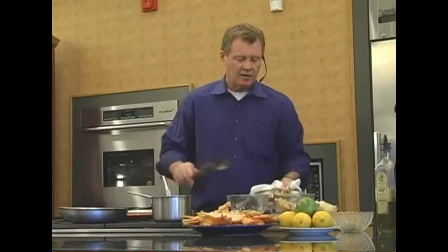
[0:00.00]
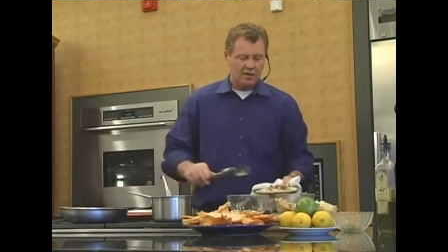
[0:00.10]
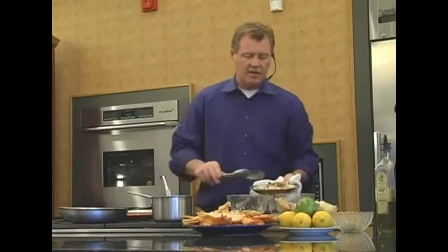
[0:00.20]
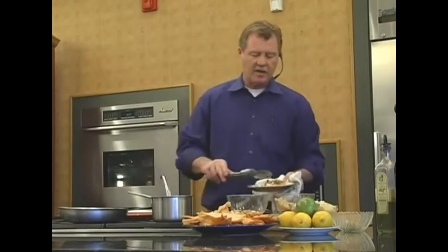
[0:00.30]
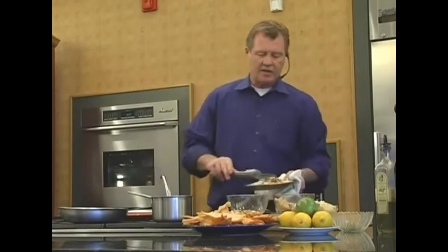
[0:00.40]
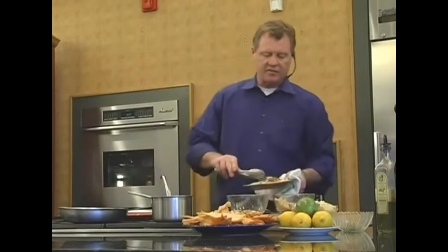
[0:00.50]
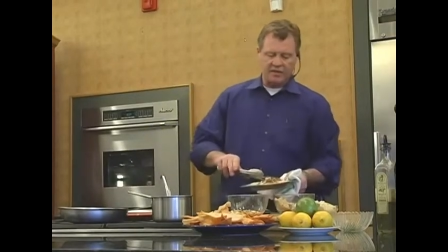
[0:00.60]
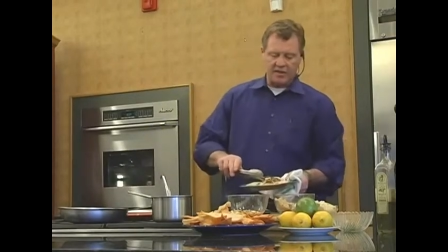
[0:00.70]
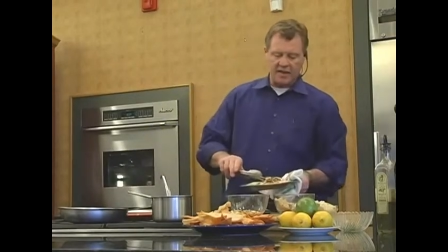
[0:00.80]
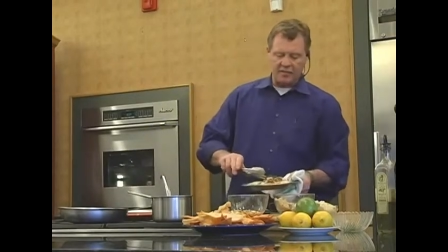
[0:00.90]
And you have
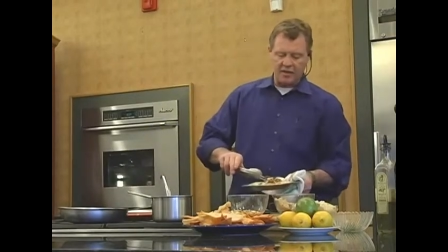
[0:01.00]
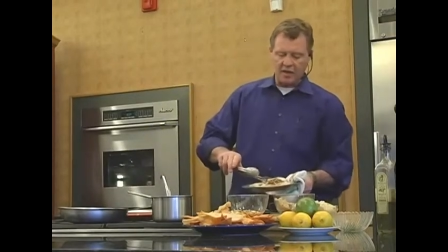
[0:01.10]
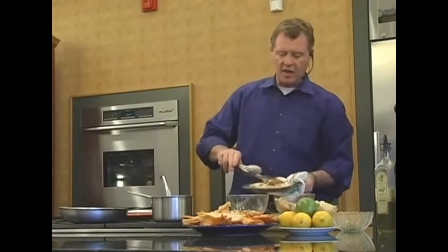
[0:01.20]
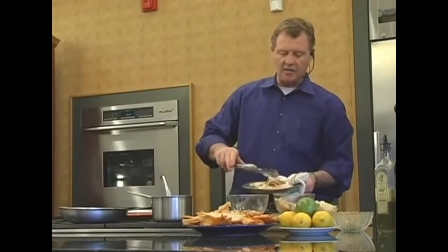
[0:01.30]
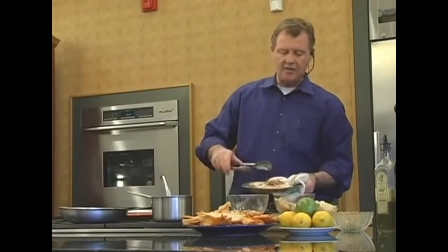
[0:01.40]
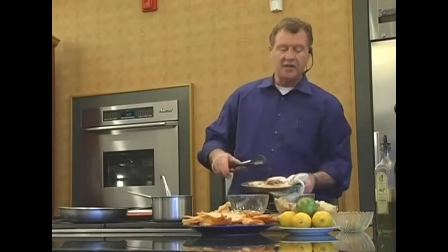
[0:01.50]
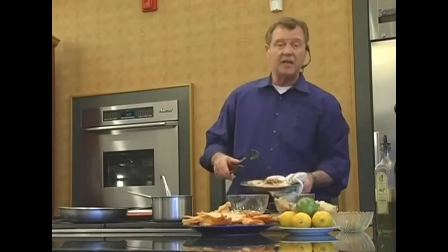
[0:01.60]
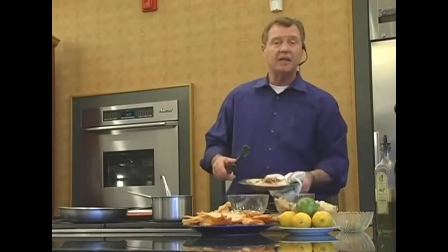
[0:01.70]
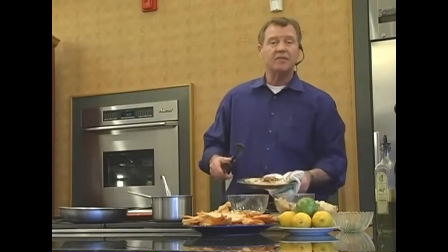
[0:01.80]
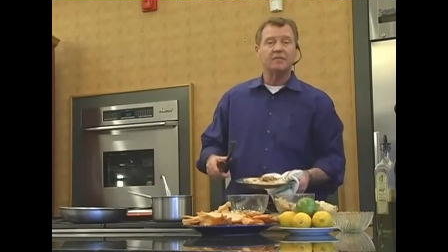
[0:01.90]
Tilapia
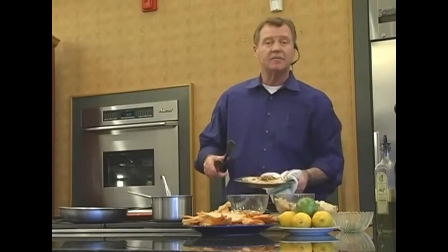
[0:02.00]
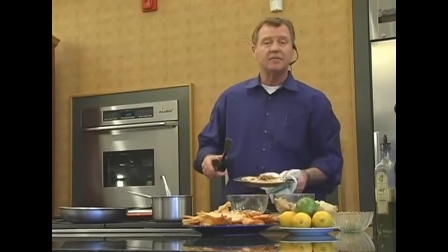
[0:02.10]
Almandine.